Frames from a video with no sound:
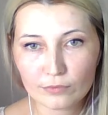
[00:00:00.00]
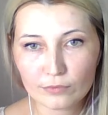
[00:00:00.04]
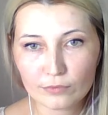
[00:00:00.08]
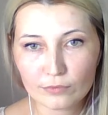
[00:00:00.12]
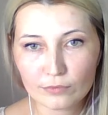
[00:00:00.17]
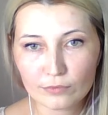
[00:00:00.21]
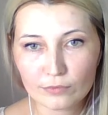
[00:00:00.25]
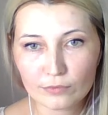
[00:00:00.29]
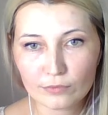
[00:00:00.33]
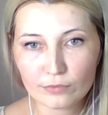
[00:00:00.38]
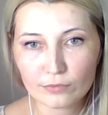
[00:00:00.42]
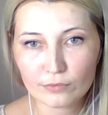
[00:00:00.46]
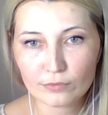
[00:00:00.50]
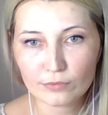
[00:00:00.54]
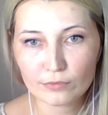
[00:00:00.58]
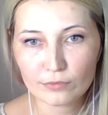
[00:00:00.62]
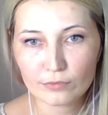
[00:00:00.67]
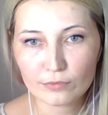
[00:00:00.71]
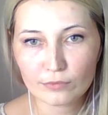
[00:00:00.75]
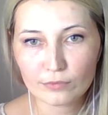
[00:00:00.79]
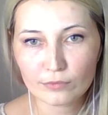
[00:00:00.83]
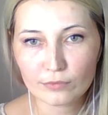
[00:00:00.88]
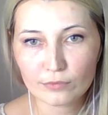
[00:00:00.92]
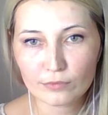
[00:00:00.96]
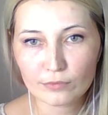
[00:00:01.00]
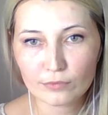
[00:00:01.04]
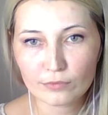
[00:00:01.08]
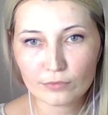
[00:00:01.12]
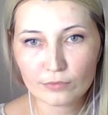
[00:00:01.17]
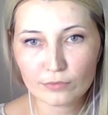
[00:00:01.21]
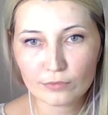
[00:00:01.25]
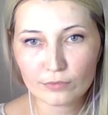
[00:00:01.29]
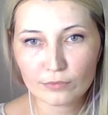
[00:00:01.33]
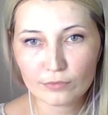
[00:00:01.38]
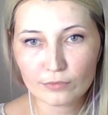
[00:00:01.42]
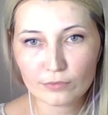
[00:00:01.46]

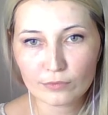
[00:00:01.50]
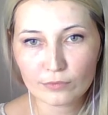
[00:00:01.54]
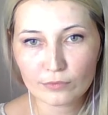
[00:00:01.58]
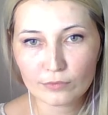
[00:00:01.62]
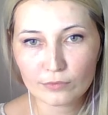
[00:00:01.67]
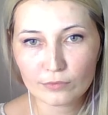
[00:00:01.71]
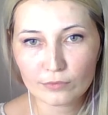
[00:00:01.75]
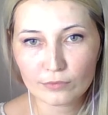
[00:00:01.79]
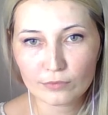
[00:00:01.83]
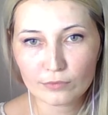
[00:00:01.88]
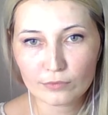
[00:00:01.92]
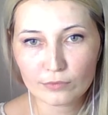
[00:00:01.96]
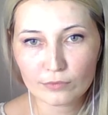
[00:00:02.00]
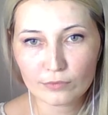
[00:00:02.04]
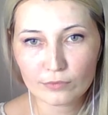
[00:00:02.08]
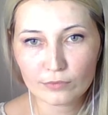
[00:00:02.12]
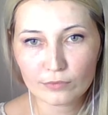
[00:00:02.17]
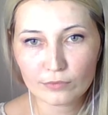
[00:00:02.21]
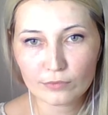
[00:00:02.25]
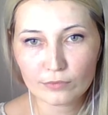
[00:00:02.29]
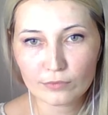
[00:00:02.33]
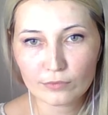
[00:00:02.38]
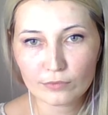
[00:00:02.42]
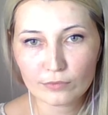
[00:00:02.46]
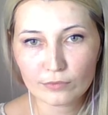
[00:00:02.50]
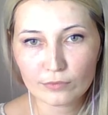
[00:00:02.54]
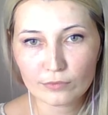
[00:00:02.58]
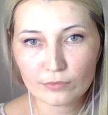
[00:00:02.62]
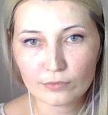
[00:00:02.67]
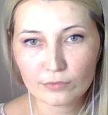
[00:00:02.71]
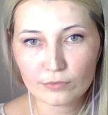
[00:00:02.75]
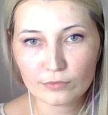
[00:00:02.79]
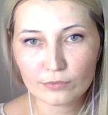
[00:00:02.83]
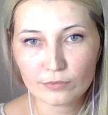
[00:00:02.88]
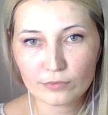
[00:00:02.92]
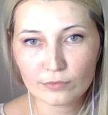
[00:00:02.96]

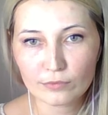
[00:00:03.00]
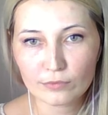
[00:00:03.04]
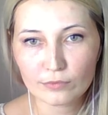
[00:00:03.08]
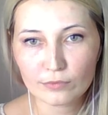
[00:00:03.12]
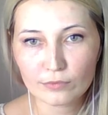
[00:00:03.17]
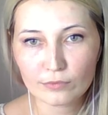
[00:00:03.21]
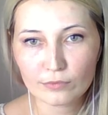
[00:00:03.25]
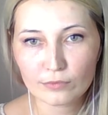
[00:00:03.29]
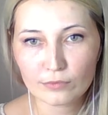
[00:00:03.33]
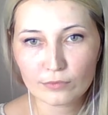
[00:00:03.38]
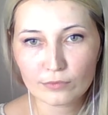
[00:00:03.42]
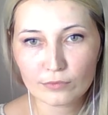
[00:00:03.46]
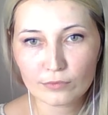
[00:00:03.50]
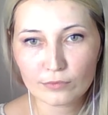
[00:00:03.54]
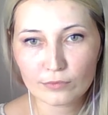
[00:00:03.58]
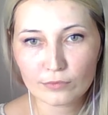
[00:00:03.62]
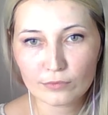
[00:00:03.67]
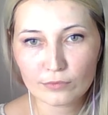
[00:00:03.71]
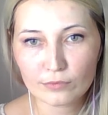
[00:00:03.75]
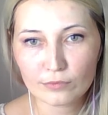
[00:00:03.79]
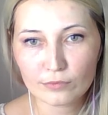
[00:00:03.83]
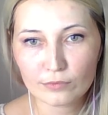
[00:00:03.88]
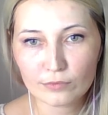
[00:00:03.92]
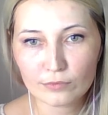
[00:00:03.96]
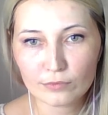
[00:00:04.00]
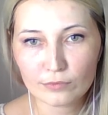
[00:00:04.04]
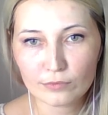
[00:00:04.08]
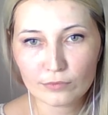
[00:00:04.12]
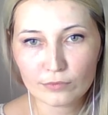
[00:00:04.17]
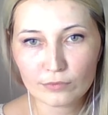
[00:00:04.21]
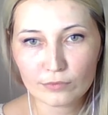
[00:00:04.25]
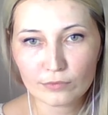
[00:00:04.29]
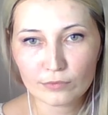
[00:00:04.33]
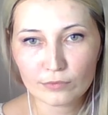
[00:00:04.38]
(not speaking)